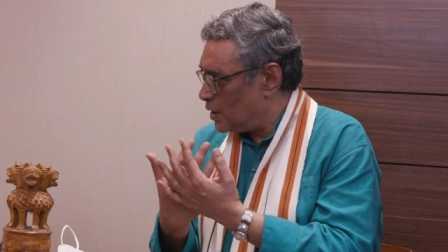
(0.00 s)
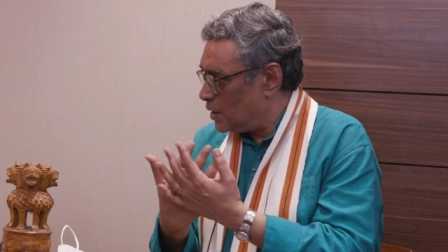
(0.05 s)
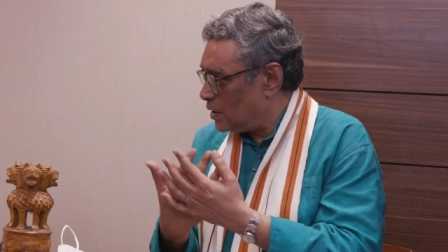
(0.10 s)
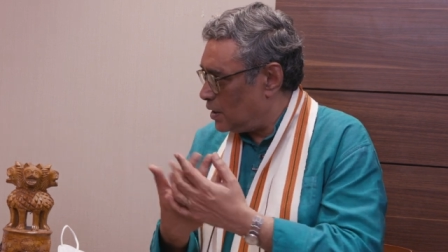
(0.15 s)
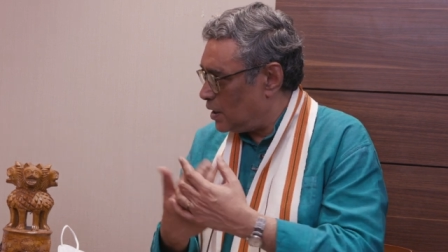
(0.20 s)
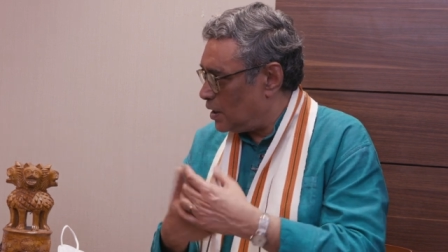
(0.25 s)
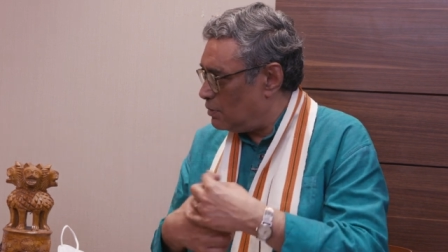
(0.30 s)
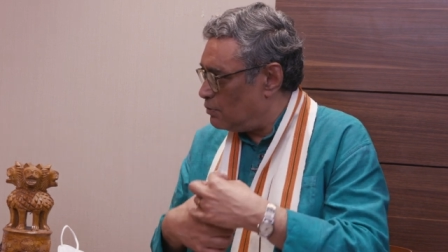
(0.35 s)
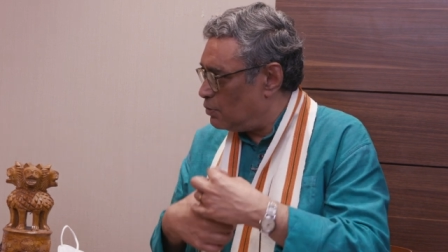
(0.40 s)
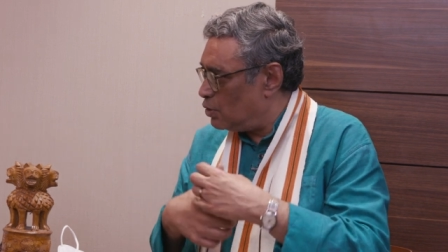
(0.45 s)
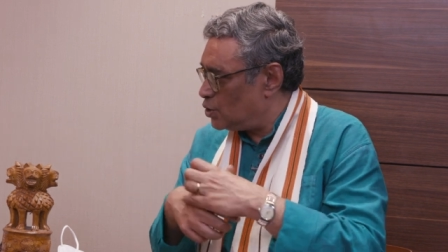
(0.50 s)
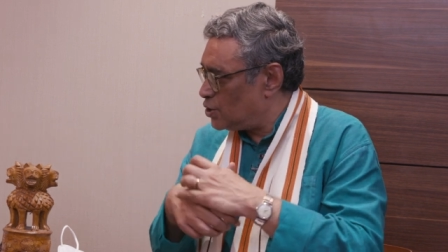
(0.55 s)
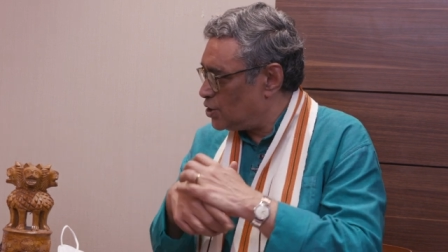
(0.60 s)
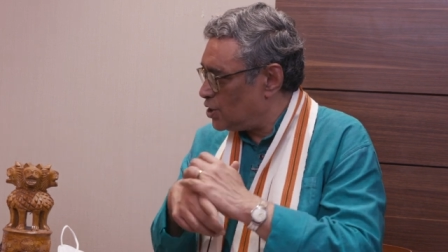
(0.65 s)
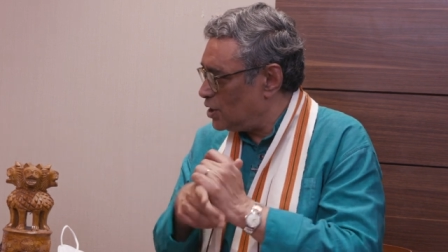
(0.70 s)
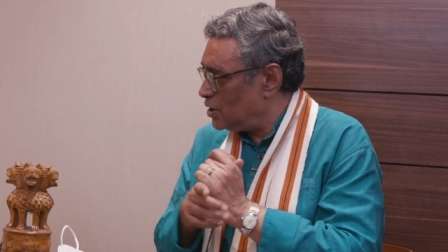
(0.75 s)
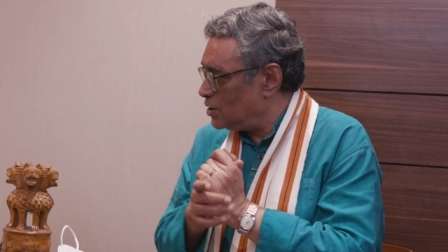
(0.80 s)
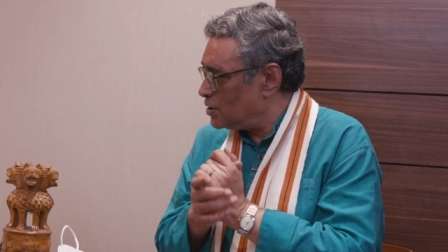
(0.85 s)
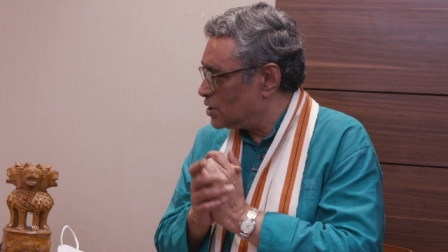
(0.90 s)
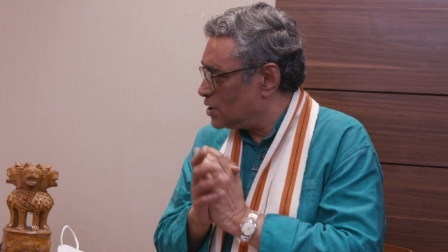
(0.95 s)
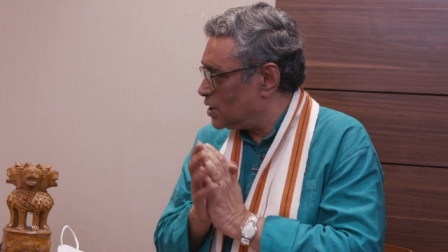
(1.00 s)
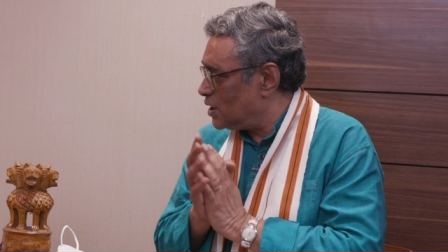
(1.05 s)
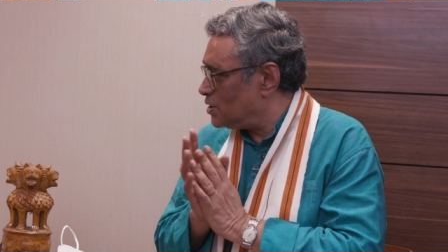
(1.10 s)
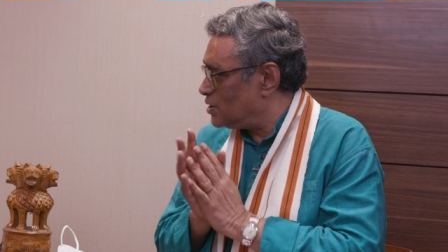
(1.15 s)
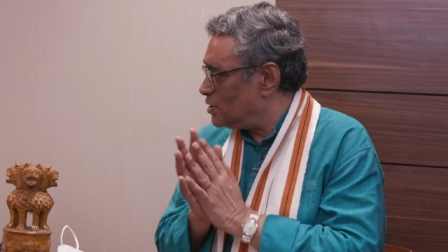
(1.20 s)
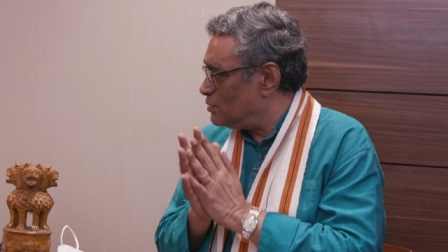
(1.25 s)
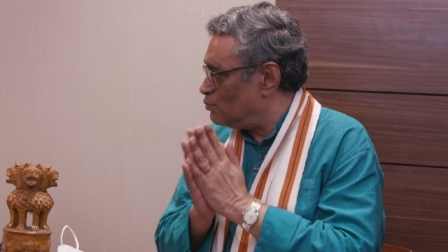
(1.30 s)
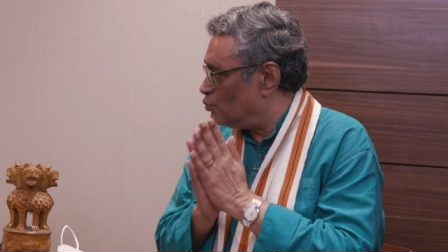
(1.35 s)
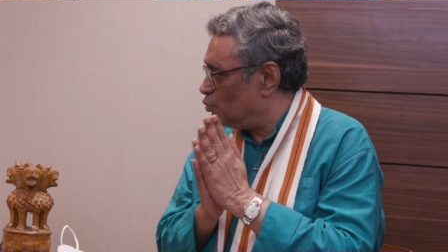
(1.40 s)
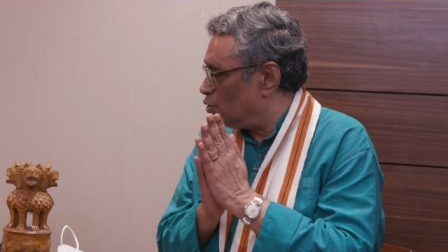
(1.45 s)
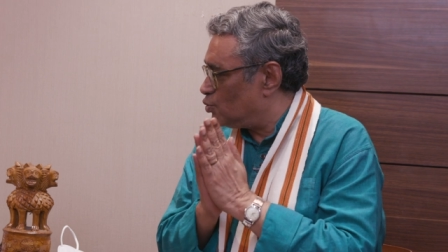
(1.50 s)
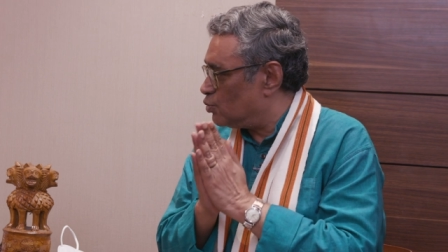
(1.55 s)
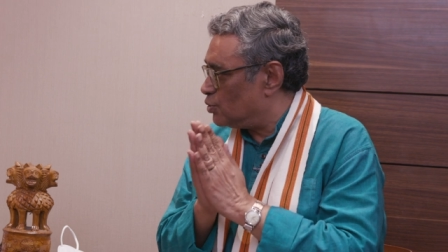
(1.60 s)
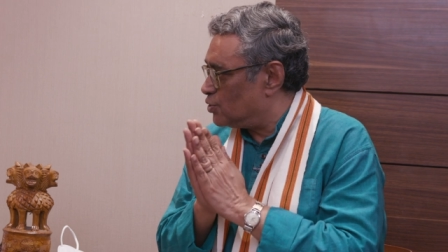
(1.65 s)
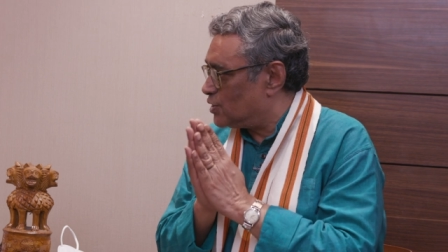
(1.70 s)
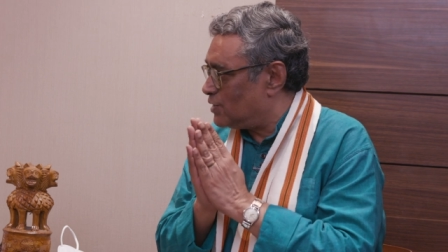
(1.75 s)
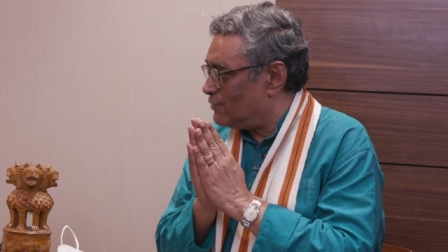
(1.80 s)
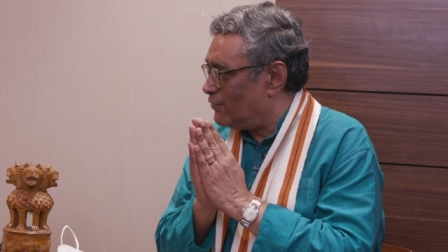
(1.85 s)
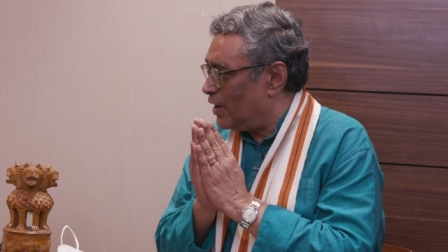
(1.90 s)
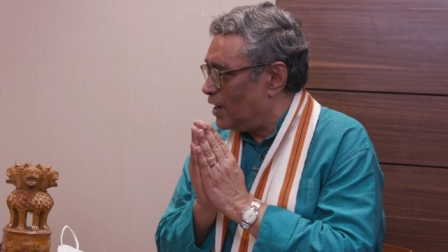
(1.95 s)
that emotional schism which
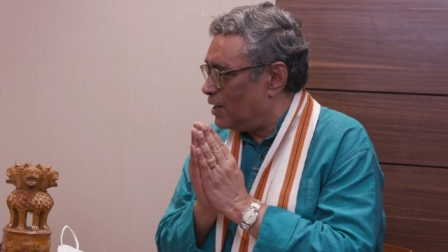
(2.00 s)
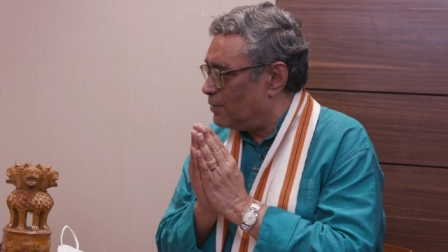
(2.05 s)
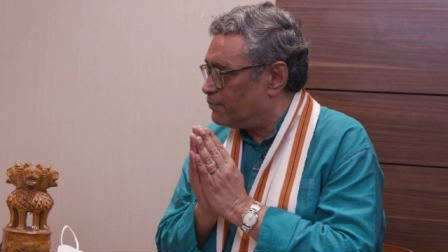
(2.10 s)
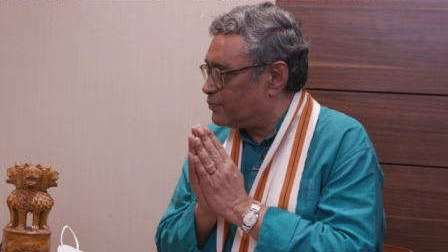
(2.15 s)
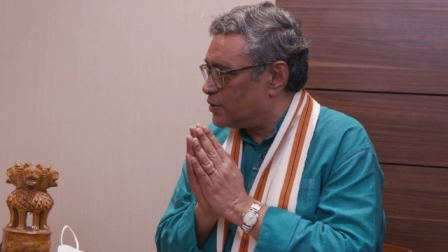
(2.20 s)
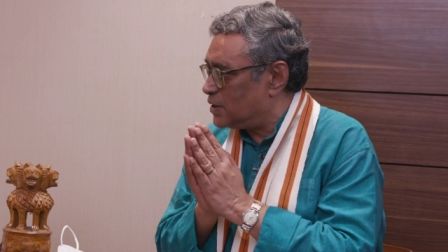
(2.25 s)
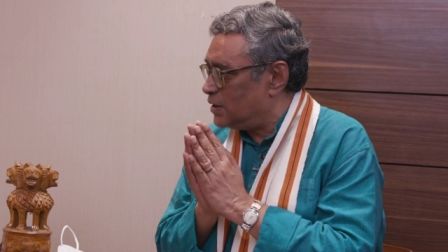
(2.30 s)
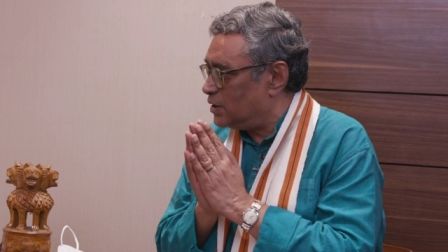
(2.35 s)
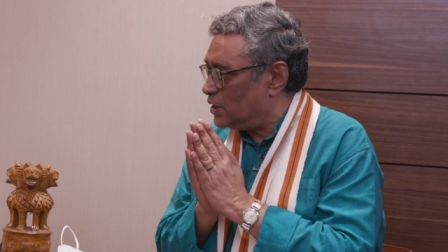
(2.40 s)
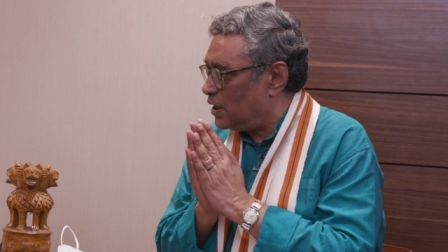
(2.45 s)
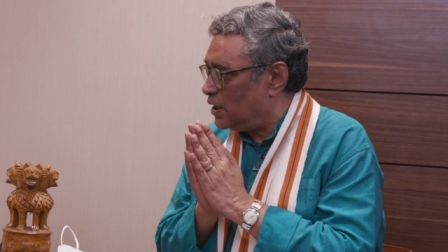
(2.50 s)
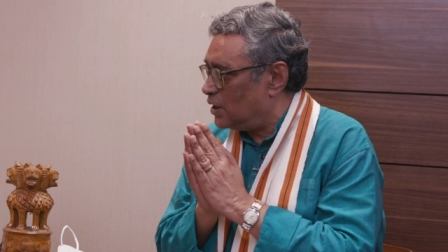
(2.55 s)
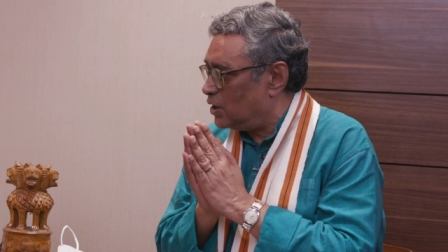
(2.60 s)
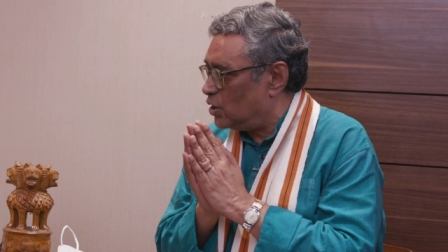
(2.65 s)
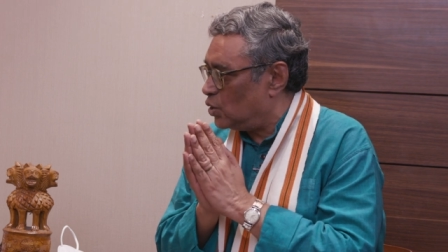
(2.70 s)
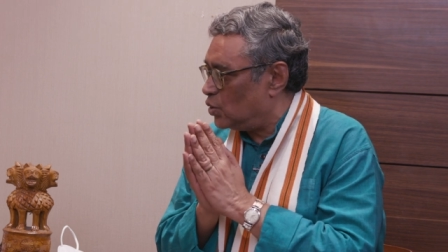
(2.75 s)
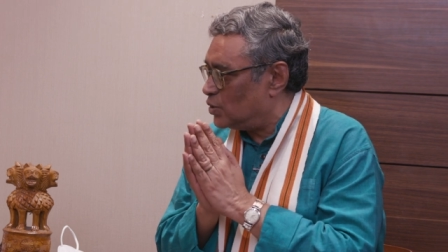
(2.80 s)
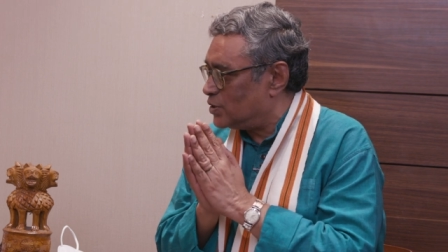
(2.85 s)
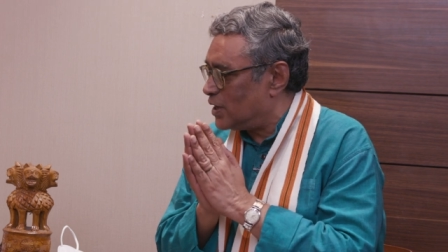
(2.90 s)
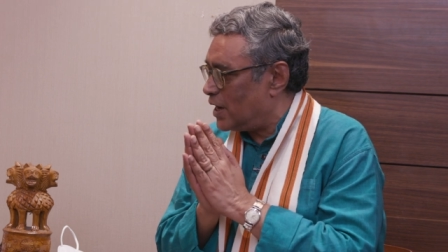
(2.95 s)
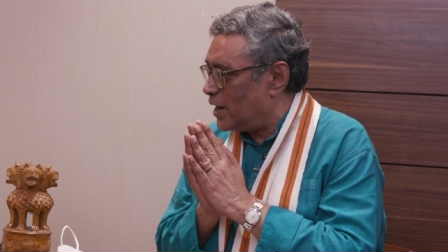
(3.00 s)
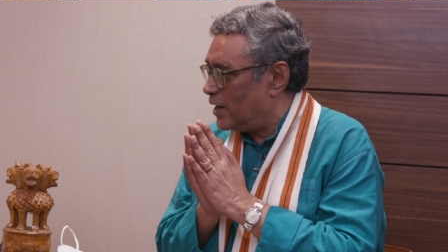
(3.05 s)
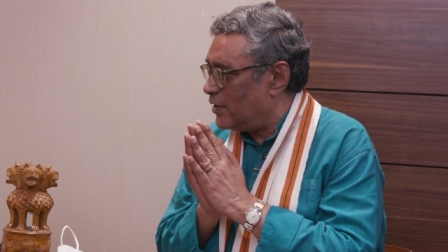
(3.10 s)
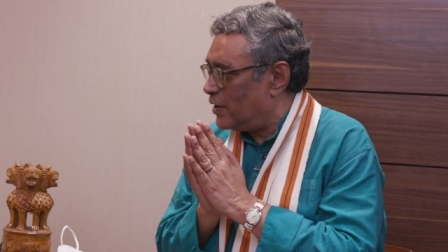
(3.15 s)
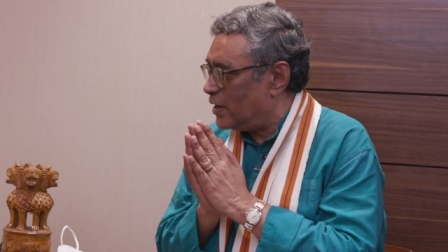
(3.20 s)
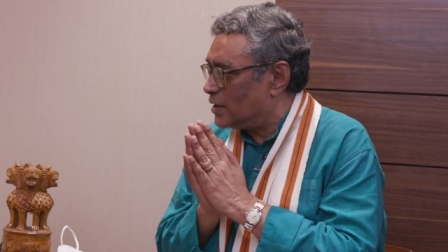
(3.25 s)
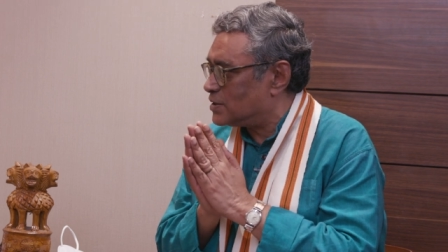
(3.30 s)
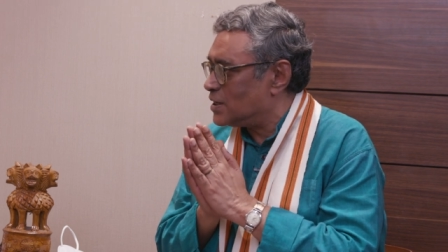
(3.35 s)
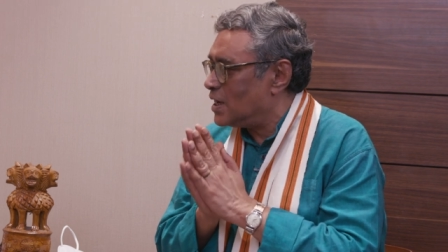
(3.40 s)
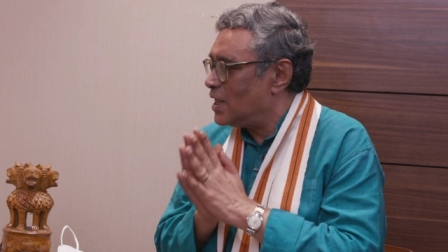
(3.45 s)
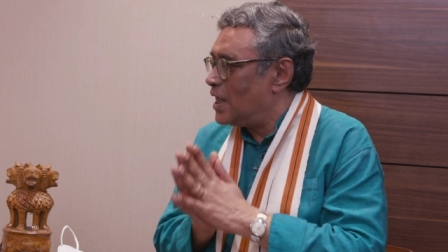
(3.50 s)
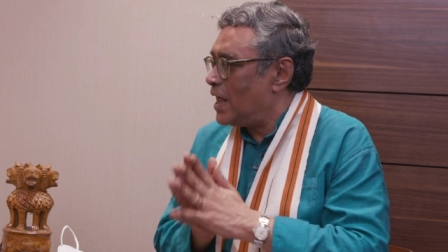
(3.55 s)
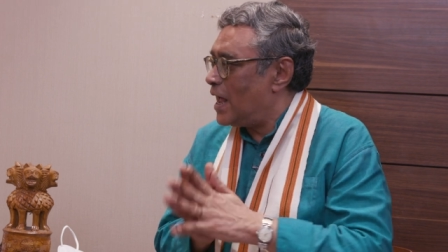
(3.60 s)
was developed in those areas,